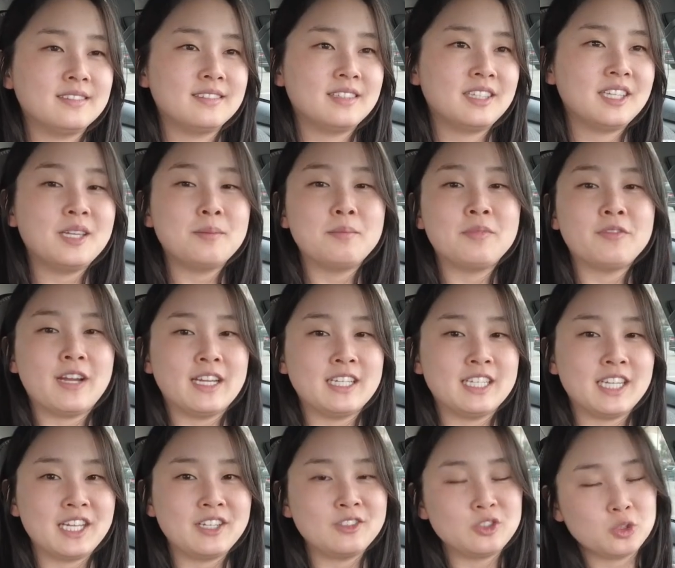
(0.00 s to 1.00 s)
keep
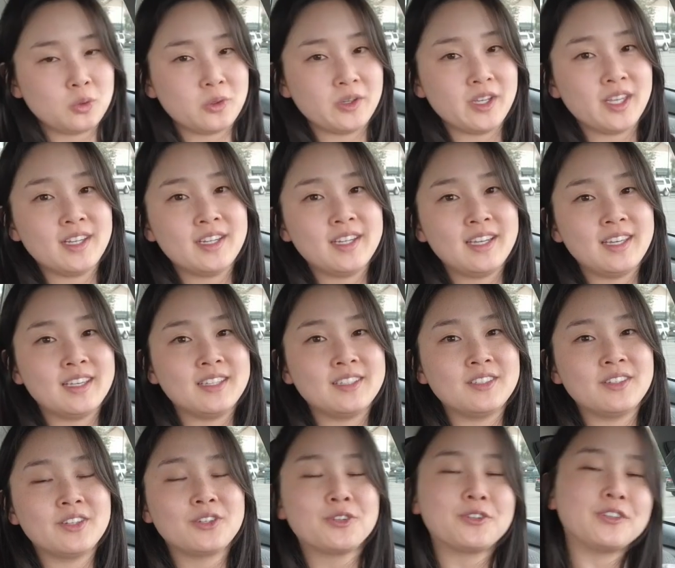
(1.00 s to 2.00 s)
finding joy
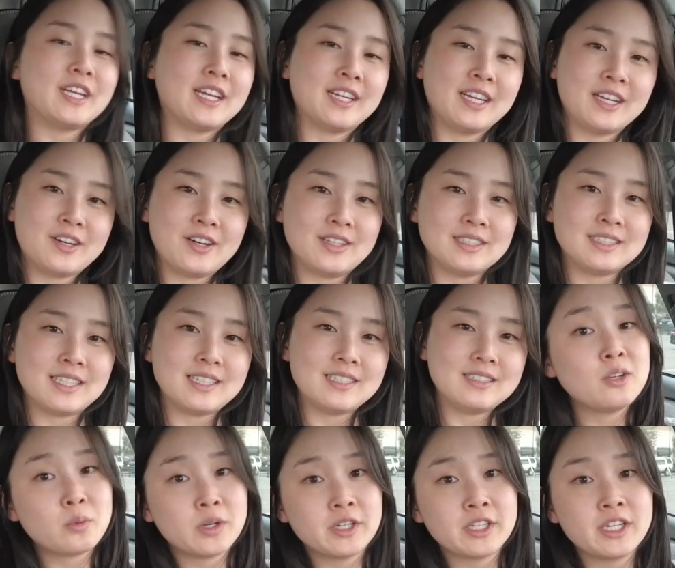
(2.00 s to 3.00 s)
in creating content
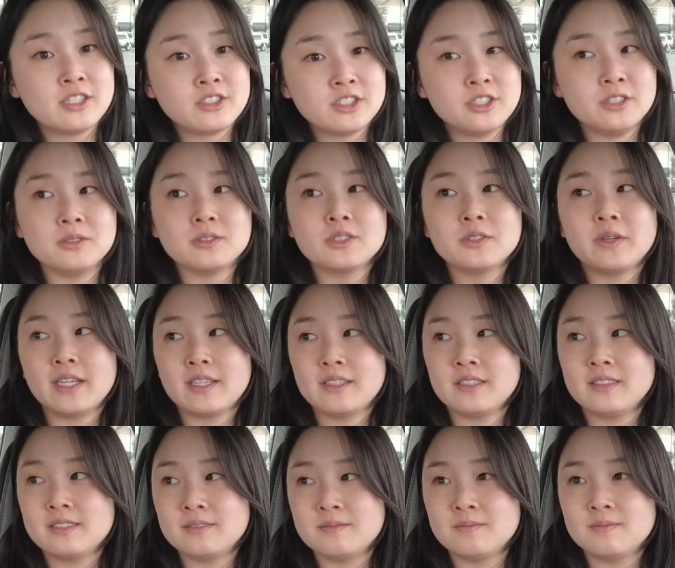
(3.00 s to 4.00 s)
and working too so i
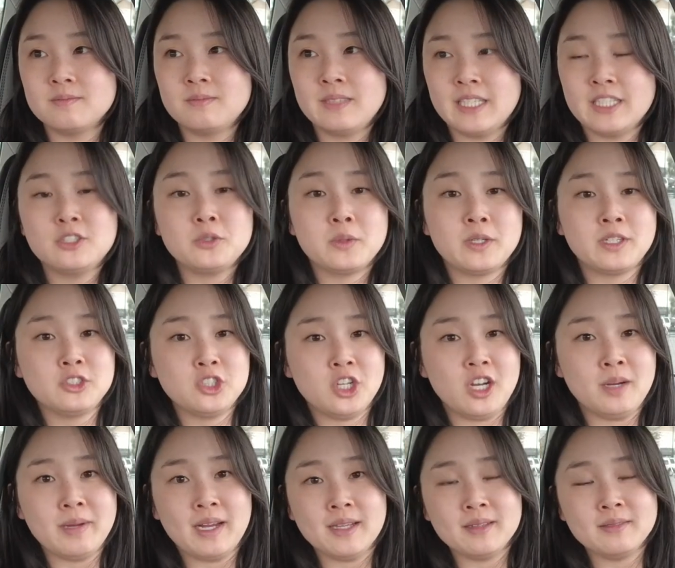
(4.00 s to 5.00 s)
can like do a good
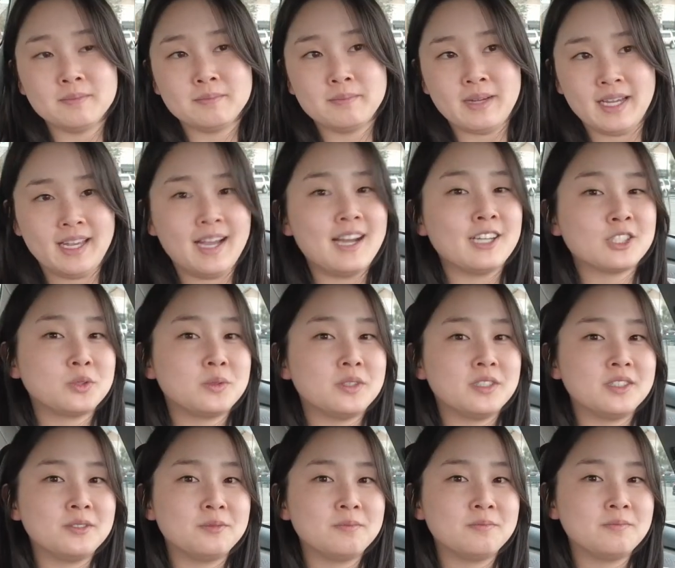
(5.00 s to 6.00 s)
job at my
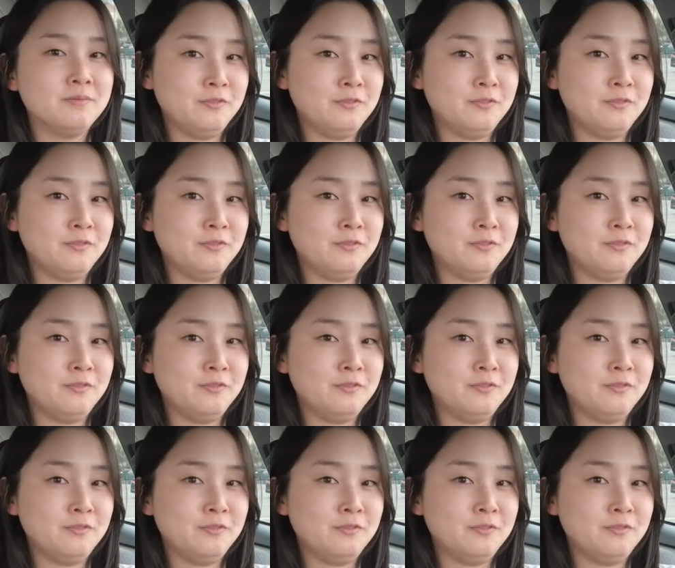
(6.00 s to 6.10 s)
actual